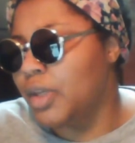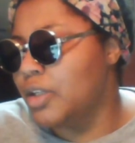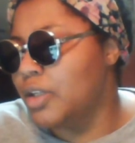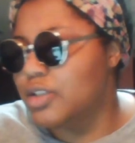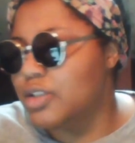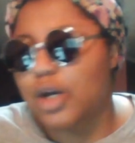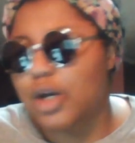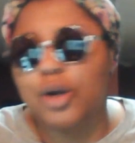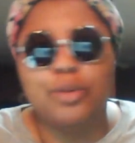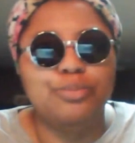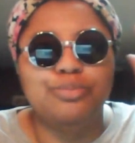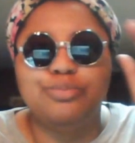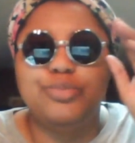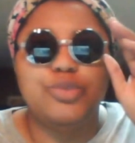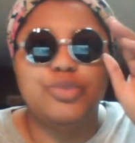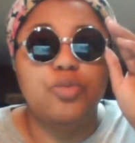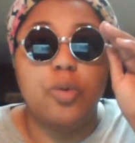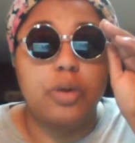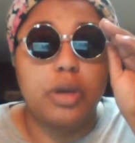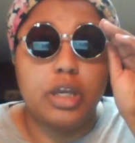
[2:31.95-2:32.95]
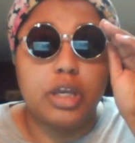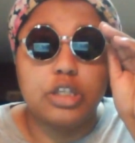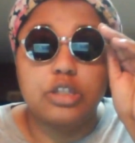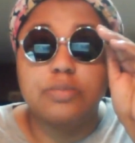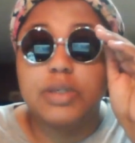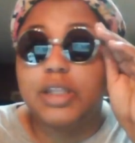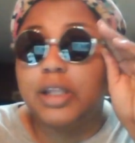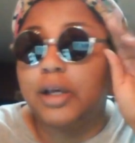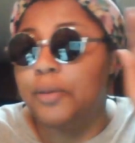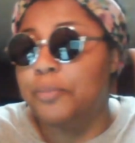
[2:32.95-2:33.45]
So you won't catch
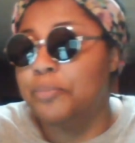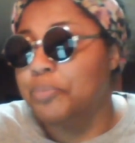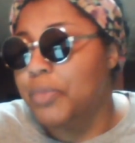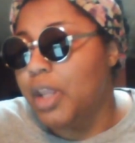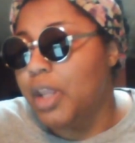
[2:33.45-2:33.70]
me though.